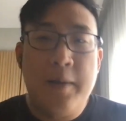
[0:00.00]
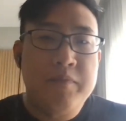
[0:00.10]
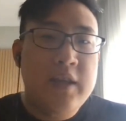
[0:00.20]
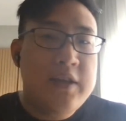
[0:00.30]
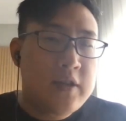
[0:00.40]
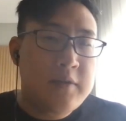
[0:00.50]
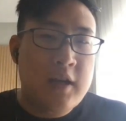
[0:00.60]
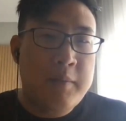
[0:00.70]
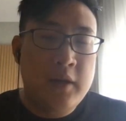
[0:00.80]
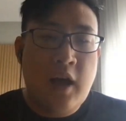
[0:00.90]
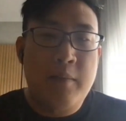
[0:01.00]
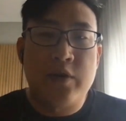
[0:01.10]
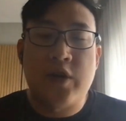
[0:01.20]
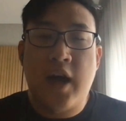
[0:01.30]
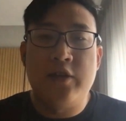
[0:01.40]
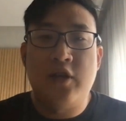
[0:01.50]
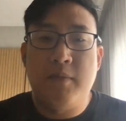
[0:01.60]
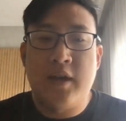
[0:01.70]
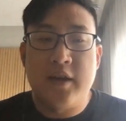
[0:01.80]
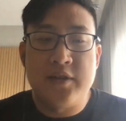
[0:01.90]
these things become a lot more challenging
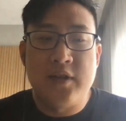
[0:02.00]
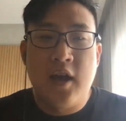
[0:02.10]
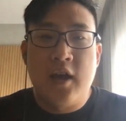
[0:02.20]
because